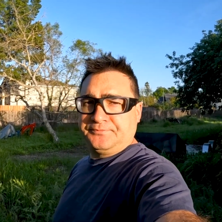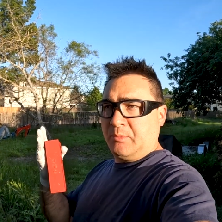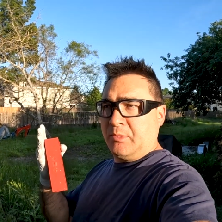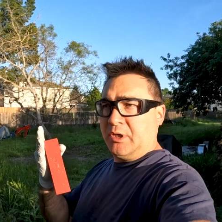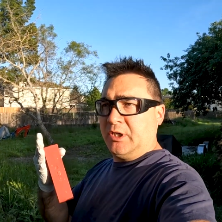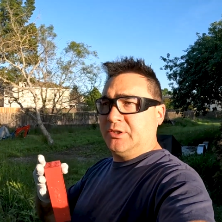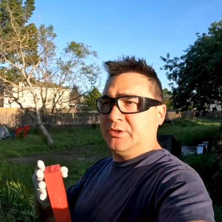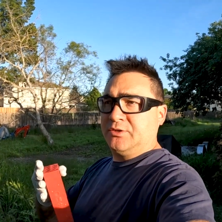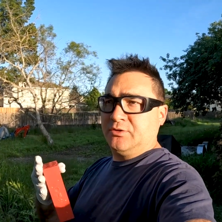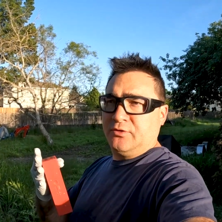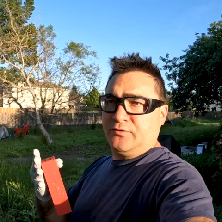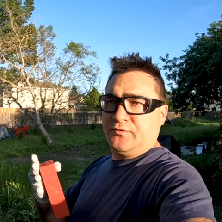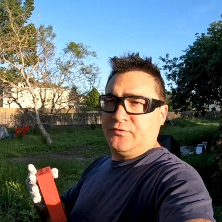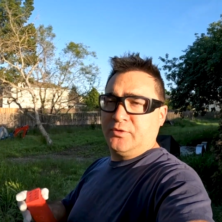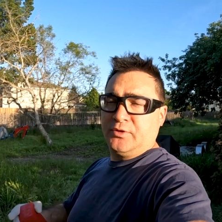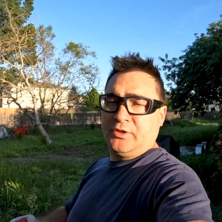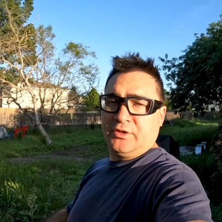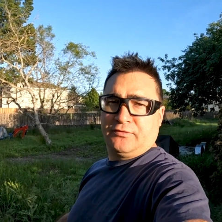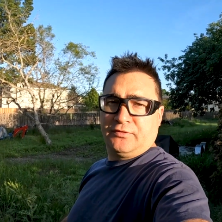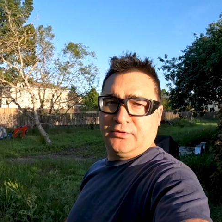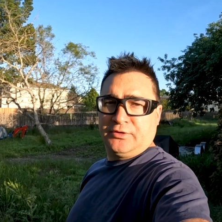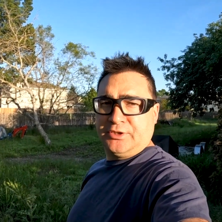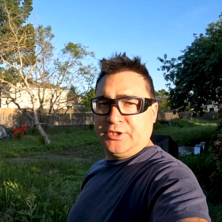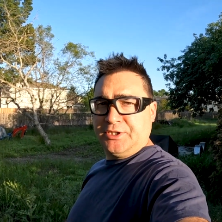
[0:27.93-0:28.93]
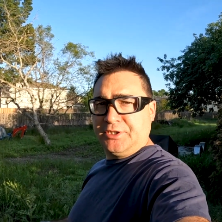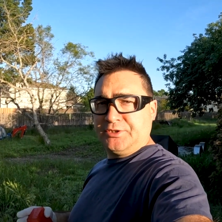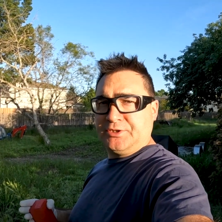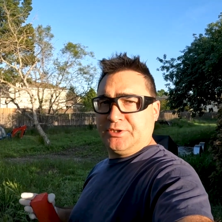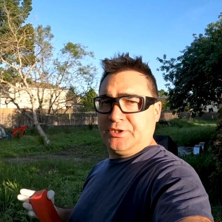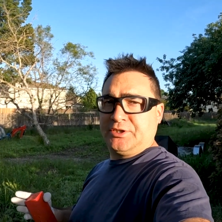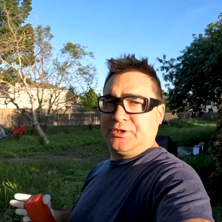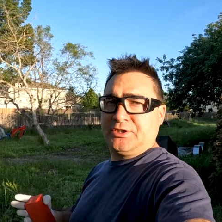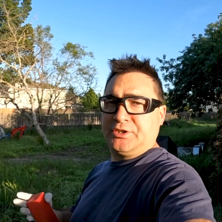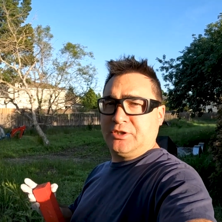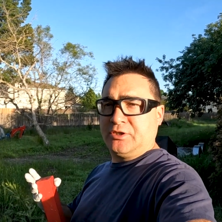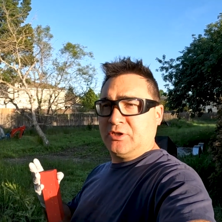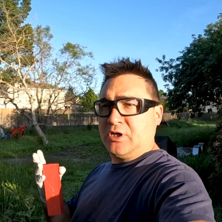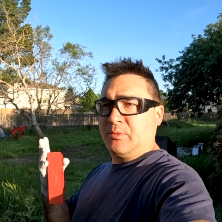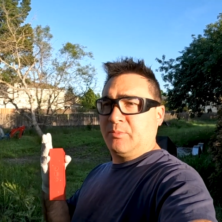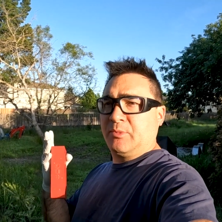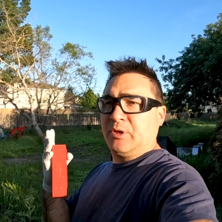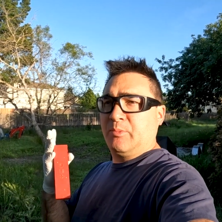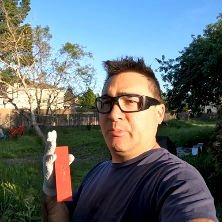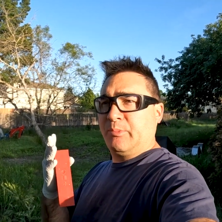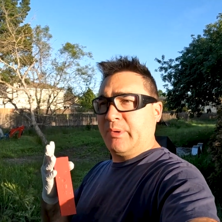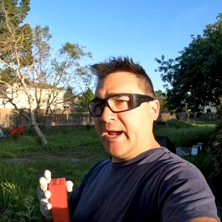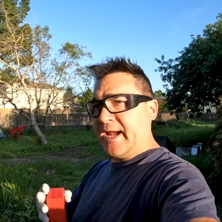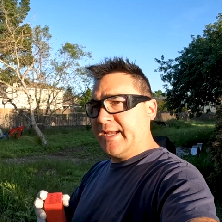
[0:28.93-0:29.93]
I'm gonna do a few different things this year. I'm
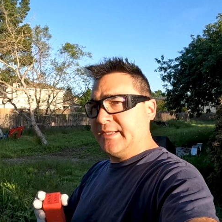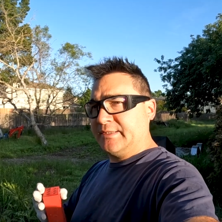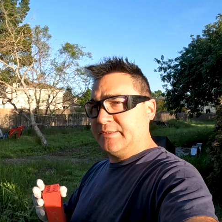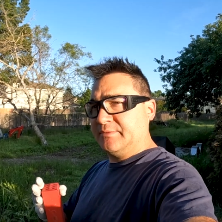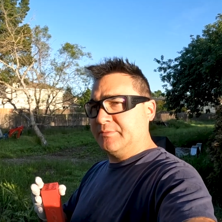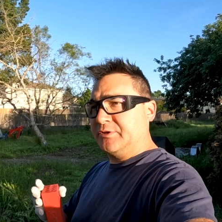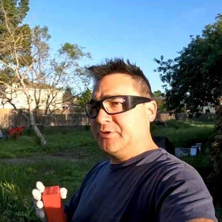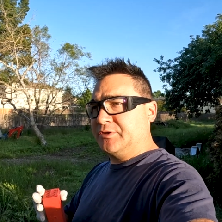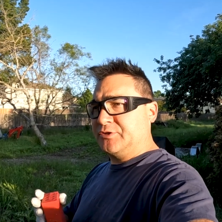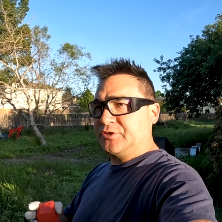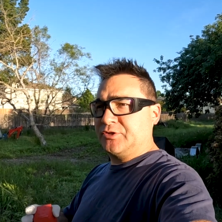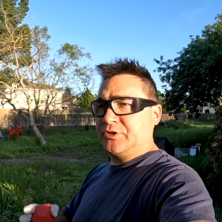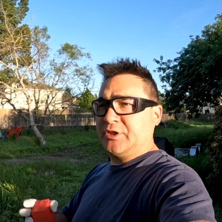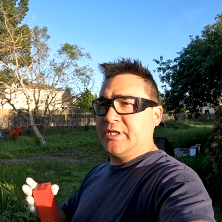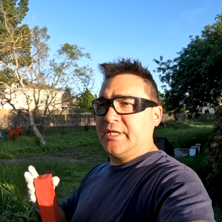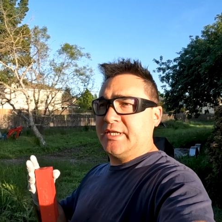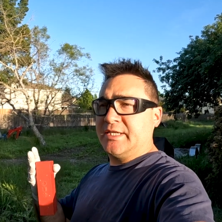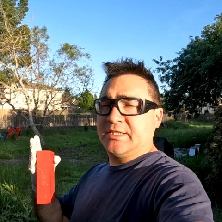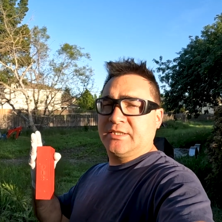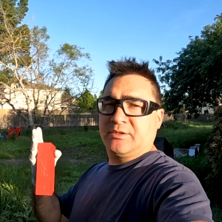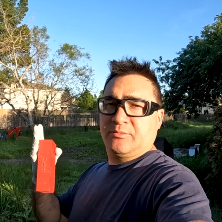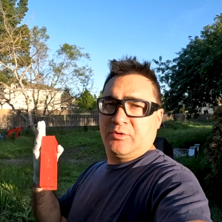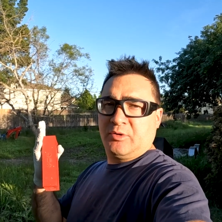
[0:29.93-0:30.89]
gonna buy some new trees.